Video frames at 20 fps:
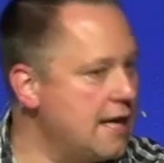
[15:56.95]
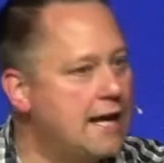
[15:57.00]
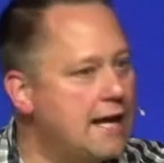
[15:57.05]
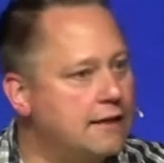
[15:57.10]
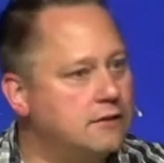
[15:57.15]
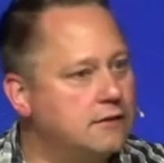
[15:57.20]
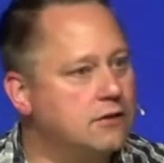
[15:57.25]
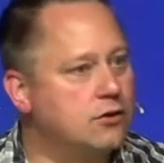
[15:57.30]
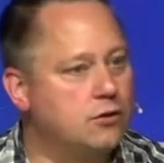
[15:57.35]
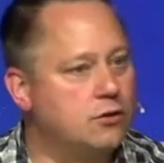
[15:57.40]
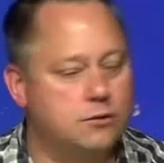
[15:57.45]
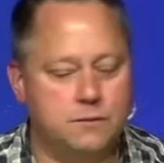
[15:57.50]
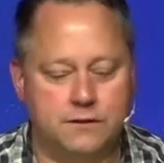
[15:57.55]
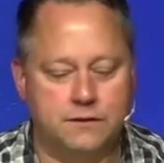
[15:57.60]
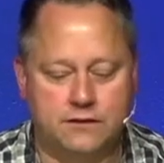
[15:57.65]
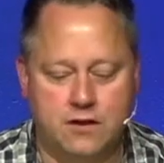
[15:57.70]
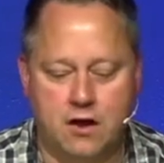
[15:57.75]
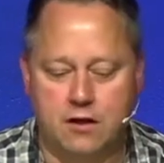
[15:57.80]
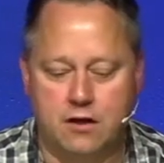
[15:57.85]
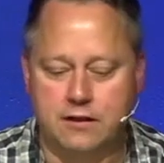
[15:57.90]
And the Lord was
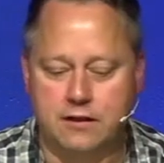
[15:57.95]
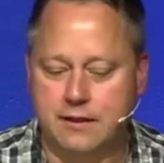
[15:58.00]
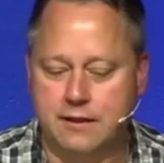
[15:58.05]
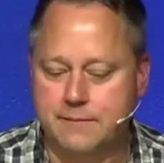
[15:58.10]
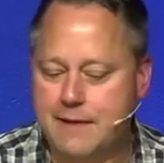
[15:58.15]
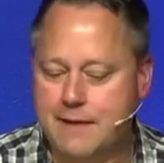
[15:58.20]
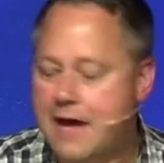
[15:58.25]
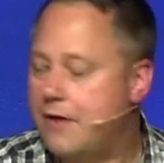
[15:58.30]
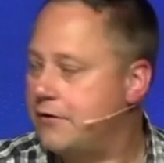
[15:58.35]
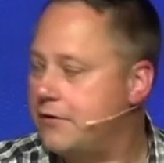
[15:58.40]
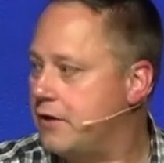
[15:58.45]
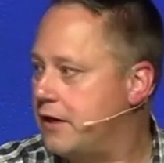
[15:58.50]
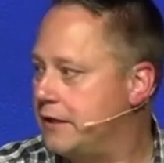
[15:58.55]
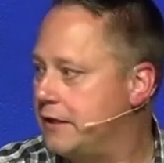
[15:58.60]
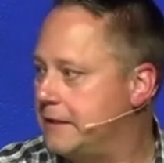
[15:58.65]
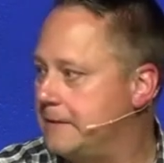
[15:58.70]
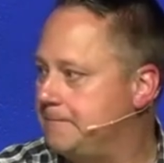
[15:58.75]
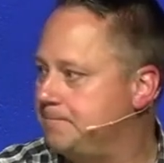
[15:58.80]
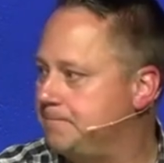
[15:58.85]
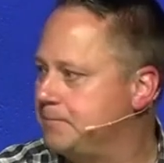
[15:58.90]
calling them out on
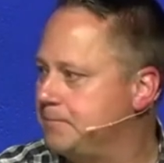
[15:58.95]
it.